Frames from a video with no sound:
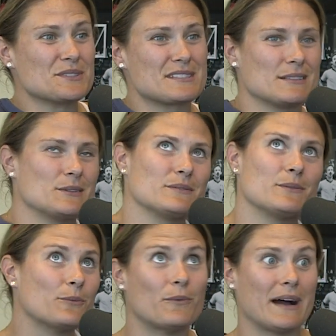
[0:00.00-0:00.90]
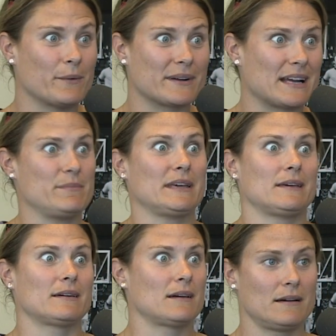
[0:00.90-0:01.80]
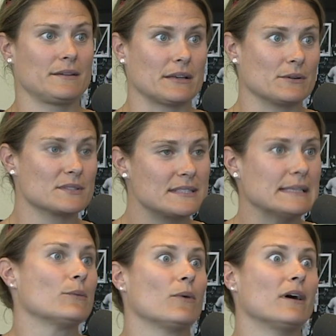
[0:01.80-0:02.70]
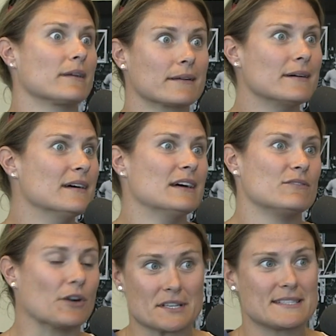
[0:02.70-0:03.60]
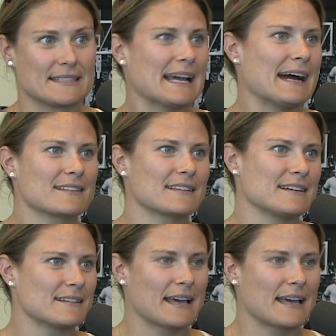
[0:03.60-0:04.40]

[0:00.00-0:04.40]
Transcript: So why would I be, you know, a D one varsity athlete?